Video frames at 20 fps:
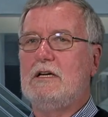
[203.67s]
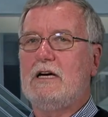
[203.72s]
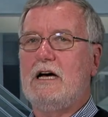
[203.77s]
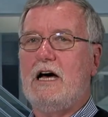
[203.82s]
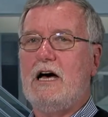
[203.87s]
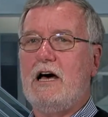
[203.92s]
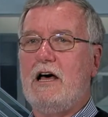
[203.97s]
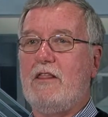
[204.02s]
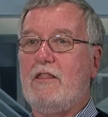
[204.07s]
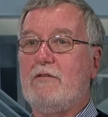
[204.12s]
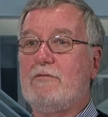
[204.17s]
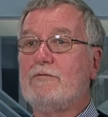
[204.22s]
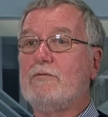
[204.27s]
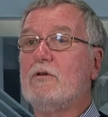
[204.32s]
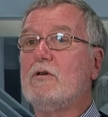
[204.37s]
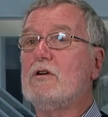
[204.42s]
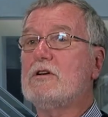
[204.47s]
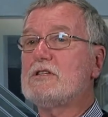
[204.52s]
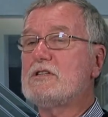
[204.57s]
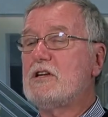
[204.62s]
Uh, the
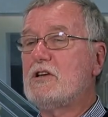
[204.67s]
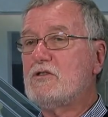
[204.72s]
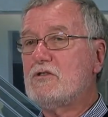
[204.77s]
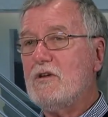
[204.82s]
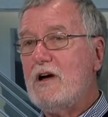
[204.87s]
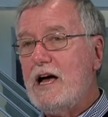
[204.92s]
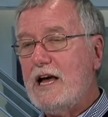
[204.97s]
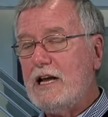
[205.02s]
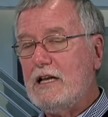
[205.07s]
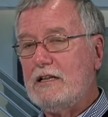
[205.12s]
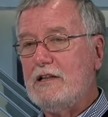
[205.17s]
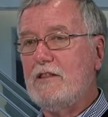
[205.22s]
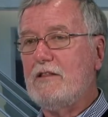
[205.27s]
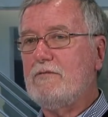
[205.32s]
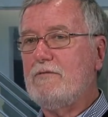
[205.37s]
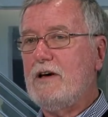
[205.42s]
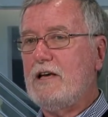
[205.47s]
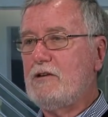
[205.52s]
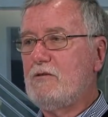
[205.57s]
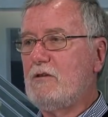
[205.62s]
first trial in the
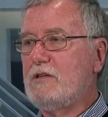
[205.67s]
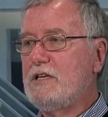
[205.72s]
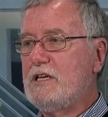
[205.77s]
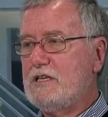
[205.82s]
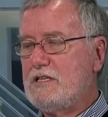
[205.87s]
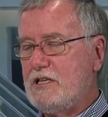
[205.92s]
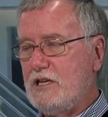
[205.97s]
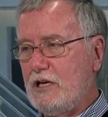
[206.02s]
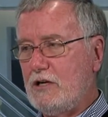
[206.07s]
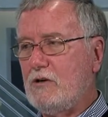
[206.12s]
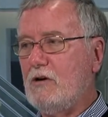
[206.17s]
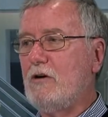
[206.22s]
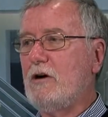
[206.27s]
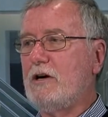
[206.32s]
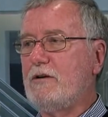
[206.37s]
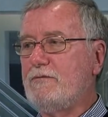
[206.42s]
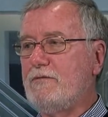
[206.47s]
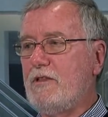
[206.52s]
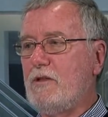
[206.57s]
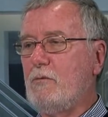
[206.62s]
Federal District
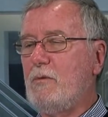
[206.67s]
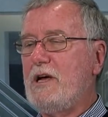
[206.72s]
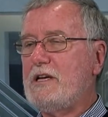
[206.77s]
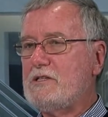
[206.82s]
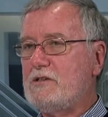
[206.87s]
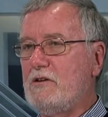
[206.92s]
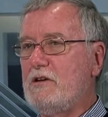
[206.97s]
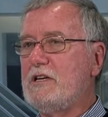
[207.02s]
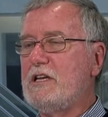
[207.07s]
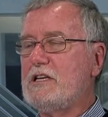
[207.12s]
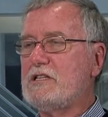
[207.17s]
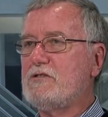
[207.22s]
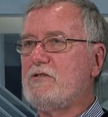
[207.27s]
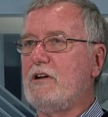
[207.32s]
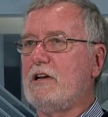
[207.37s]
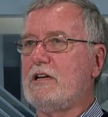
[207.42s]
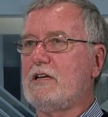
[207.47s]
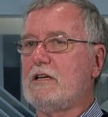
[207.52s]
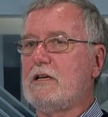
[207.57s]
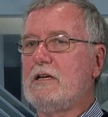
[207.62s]
Court for the Western
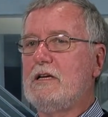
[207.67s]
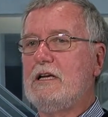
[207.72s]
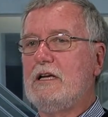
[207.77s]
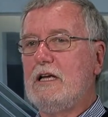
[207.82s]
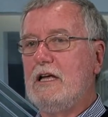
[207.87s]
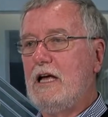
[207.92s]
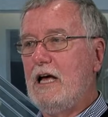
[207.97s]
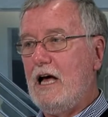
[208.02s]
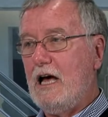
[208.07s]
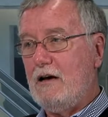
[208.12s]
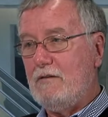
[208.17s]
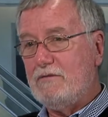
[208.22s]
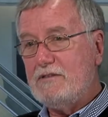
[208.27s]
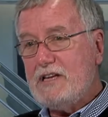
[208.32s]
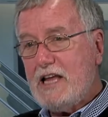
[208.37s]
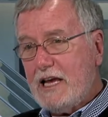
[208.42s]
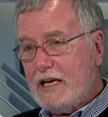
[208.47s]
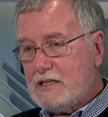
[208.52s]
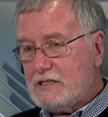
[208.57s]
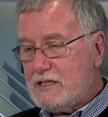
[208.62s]
District of
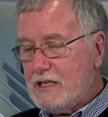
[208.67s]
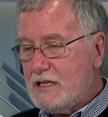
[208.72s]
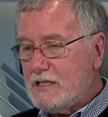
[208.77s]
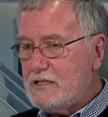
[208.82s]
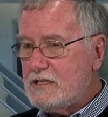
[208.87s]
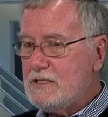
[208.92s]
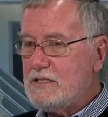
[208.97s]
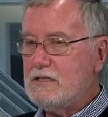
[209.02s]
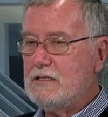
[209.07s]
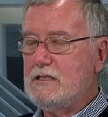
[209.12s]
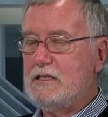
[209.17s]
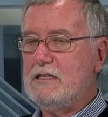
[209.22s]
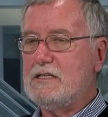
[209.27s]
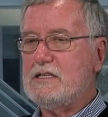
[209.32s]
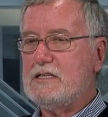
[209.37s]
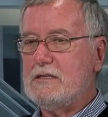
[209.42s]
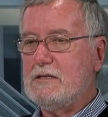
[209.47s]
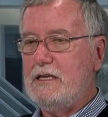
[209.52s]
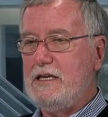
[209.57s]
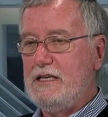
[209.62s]
Texas in,
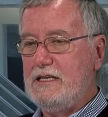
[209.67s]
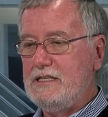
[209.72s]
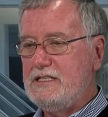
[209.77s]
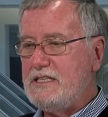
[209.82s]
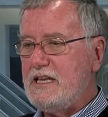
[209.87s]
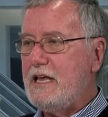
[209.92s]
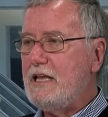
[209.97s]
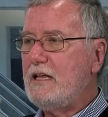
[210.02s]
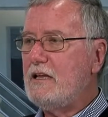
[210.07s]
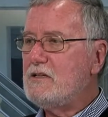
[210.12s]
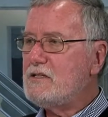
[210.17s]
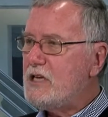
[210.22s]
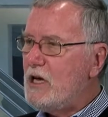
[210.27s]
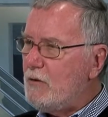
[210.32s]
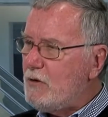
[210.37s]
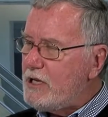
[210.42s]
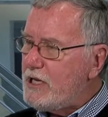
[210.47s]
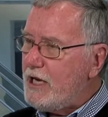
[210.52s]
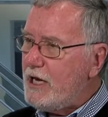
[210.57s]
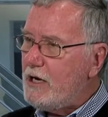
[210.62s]
in San
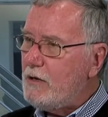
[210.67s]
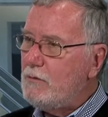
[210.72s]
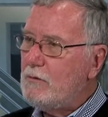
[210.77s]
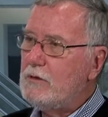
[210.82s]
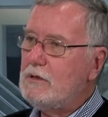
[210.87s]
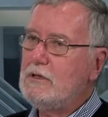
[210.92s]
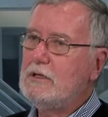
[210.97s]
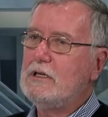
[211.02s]
Antonio,